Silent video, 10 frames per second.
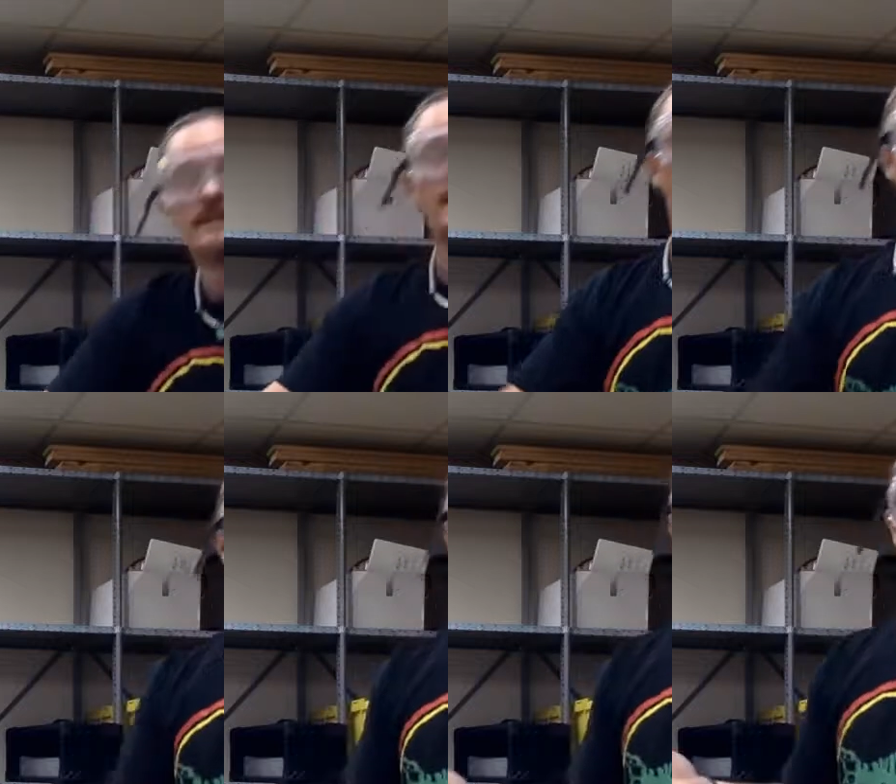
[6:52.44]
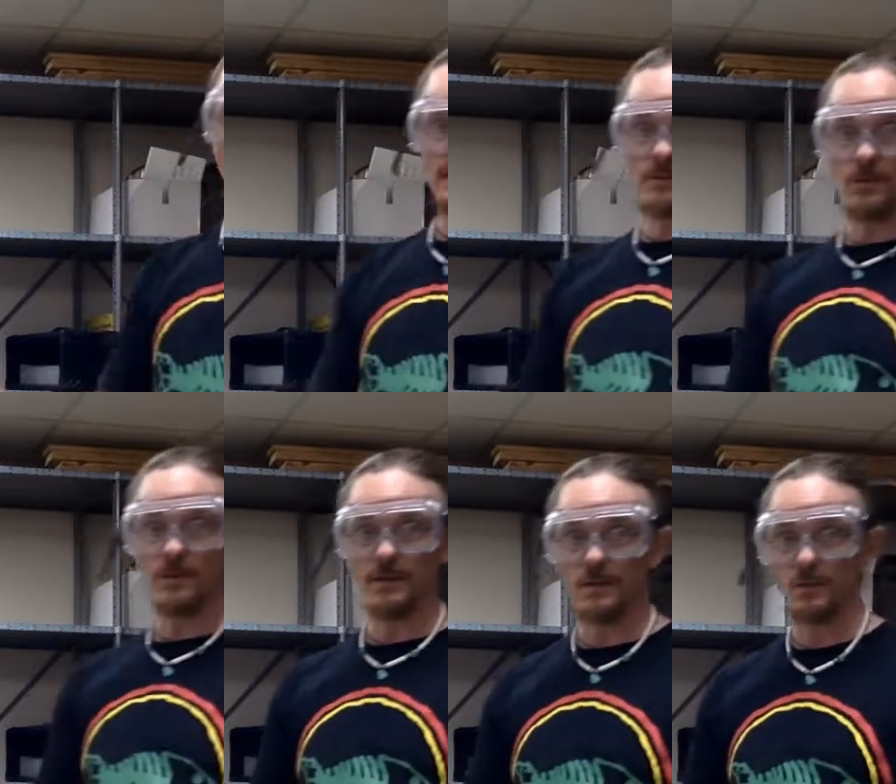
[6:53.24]
like that. That's
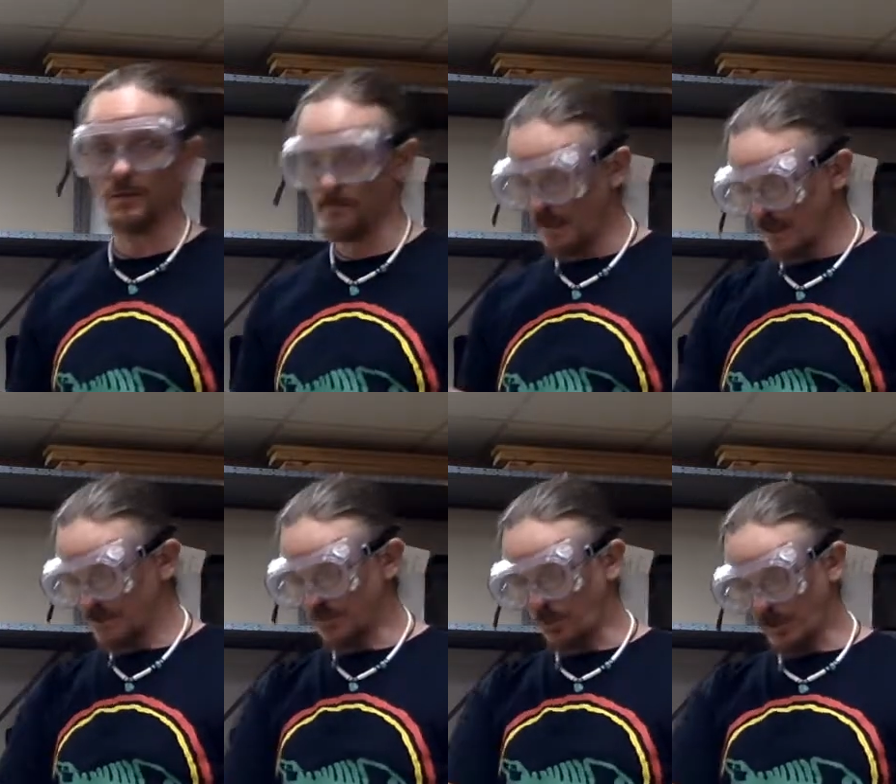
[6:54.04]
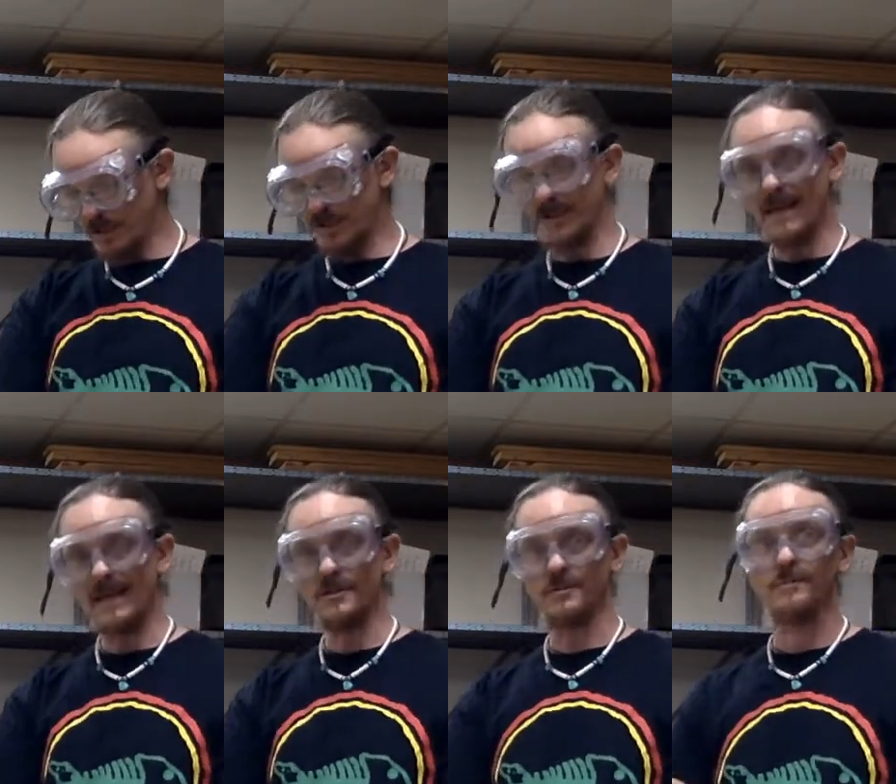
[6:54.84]
totally cool. Just watch the
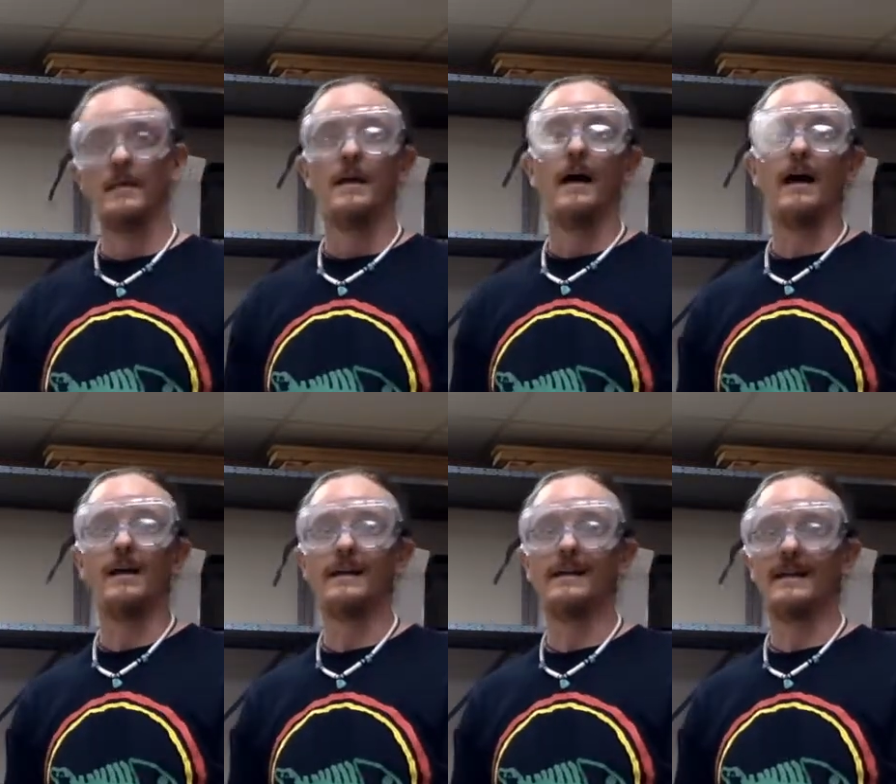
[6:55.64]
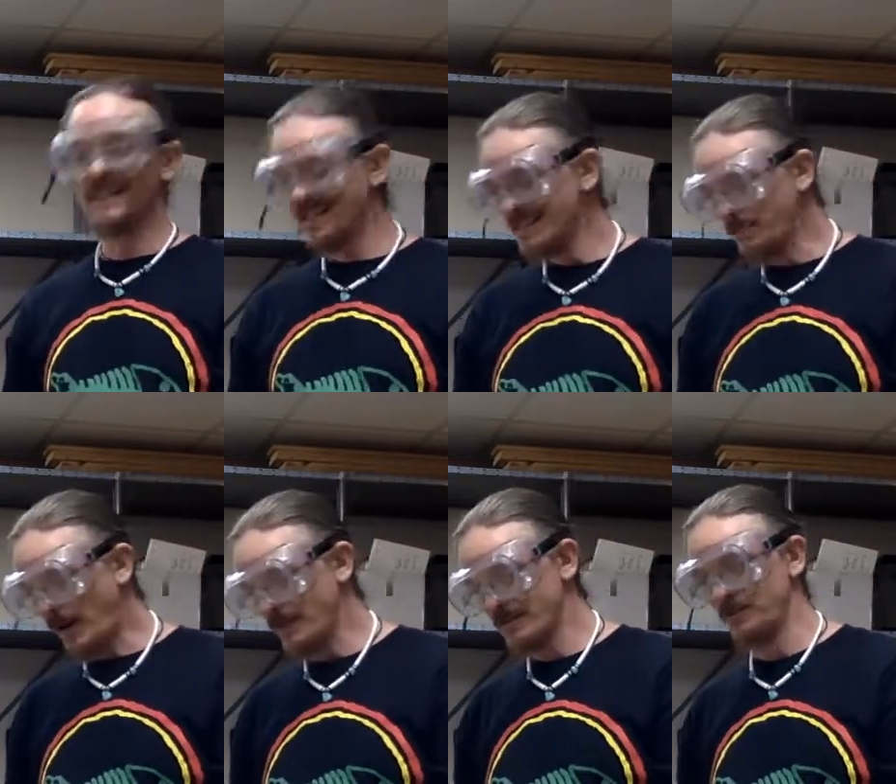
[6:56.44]
edge. Again, it is
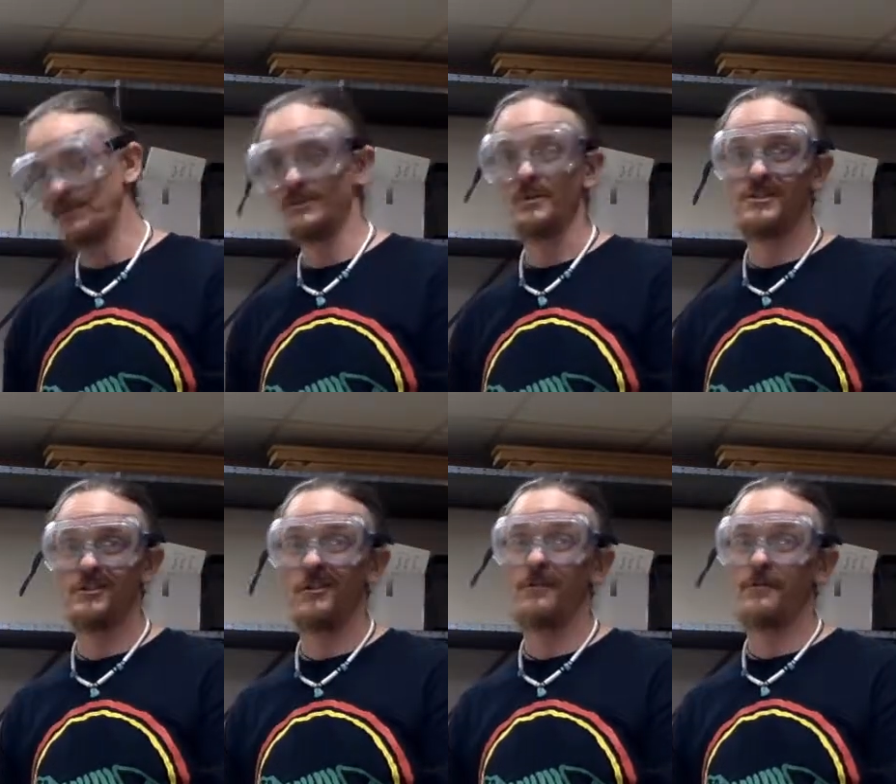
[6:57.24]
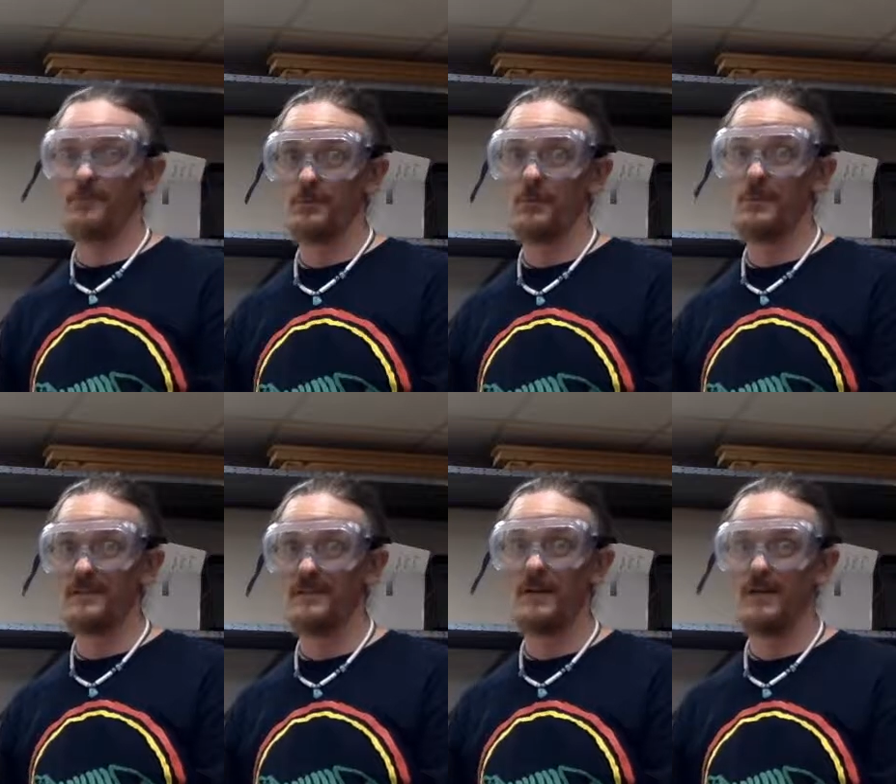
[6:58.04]
possible to saw through
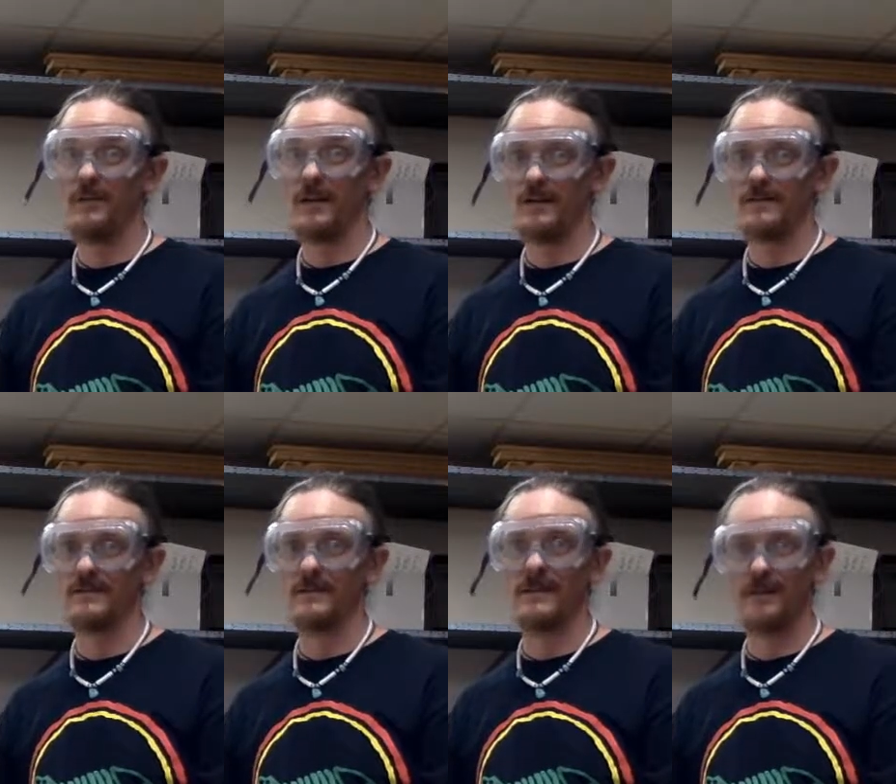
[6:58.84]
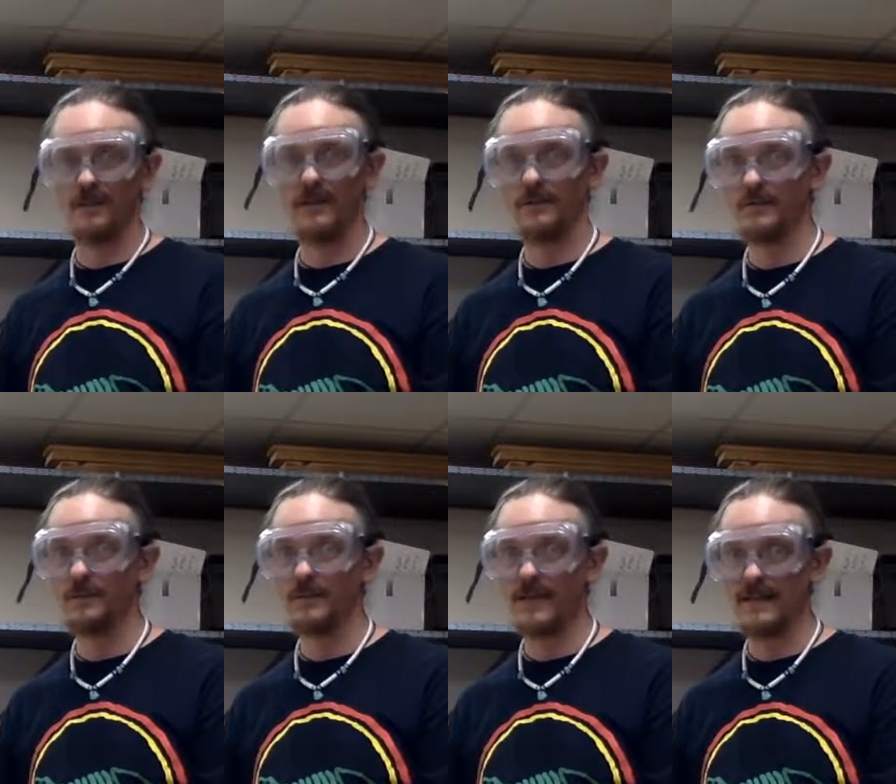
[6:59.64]
these miter boxes. They are, again, only
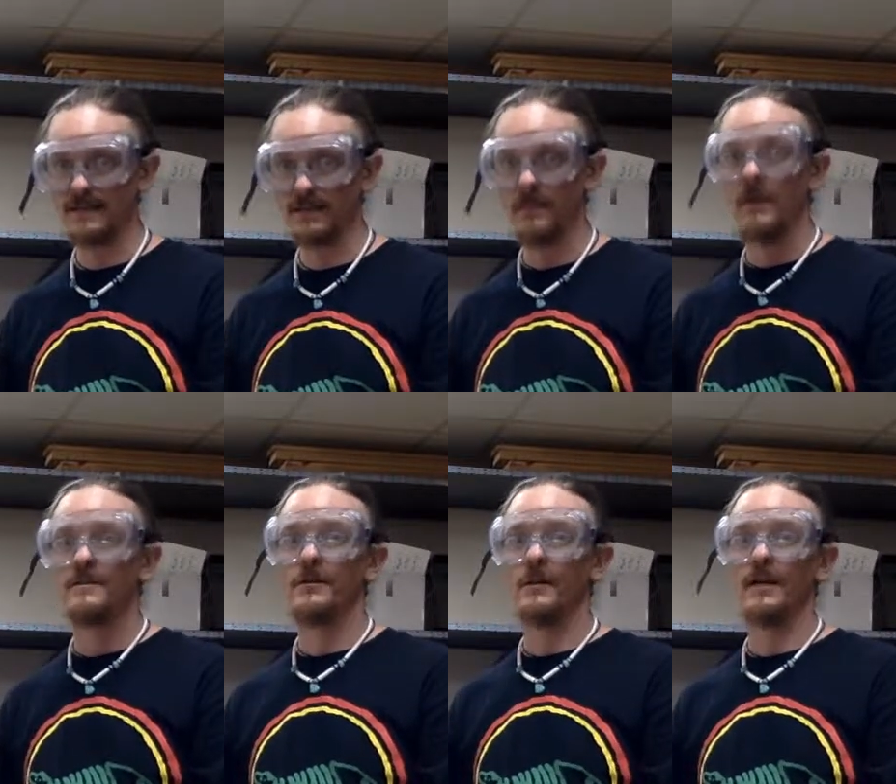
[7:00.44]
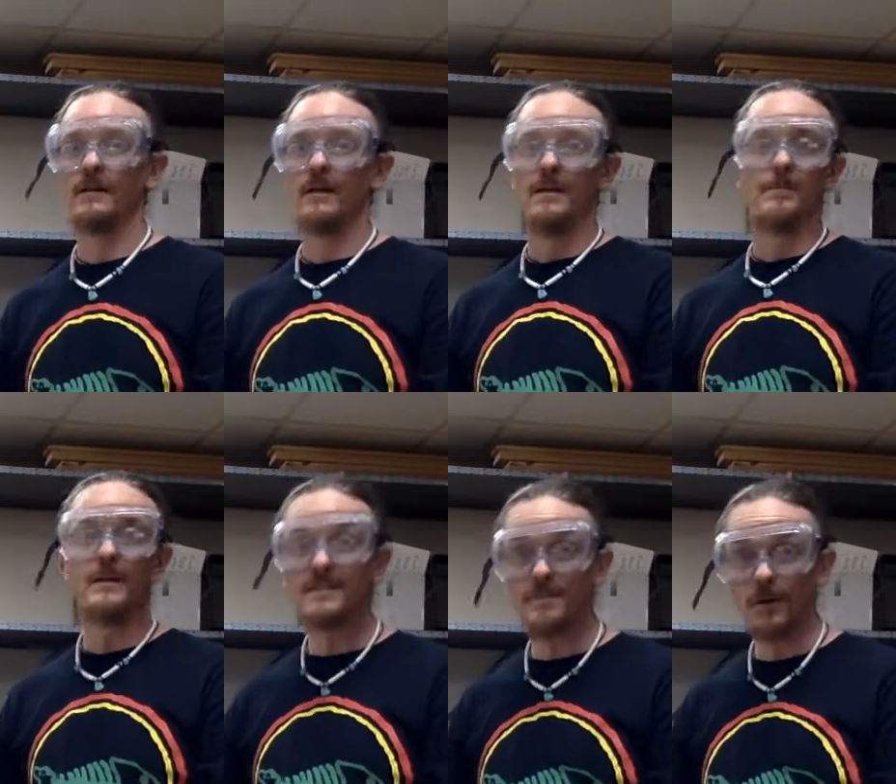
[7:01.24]
plastic. So again, be
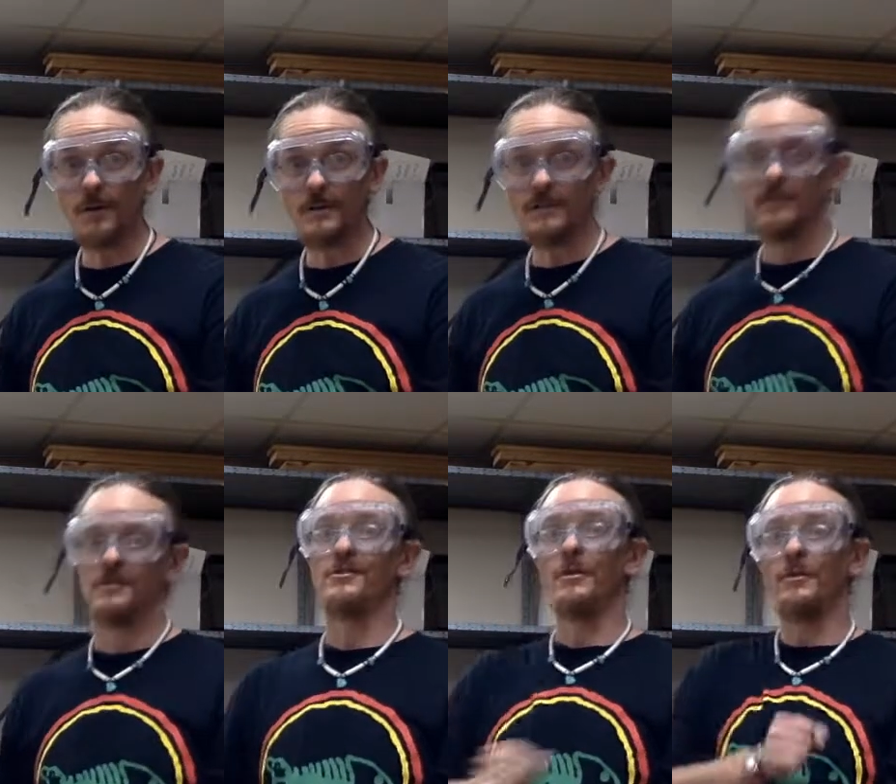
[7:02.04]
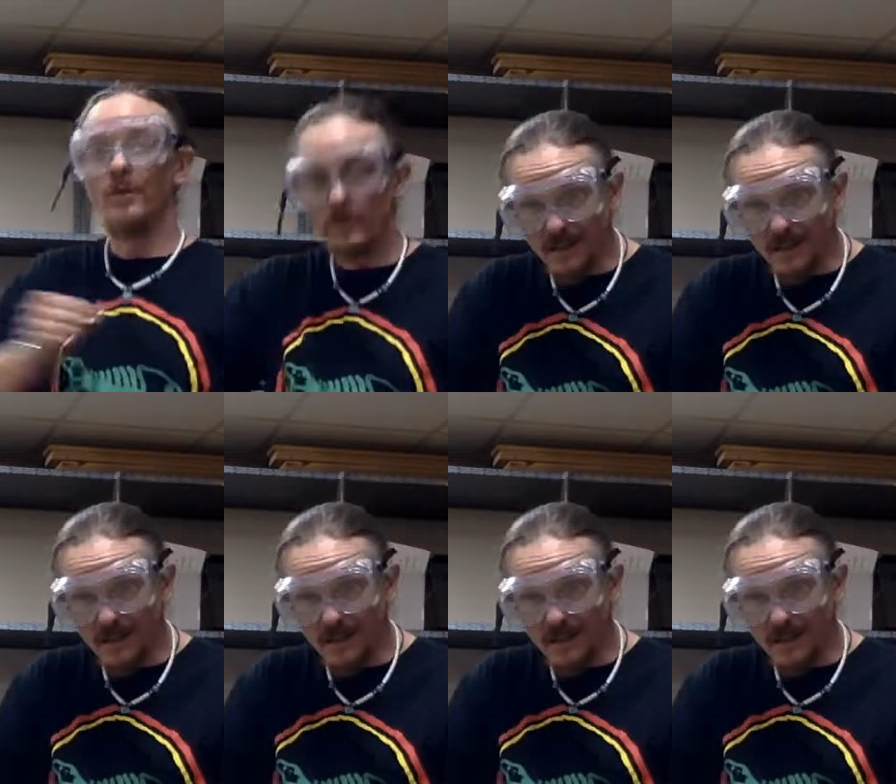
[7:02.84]
smart. Don't go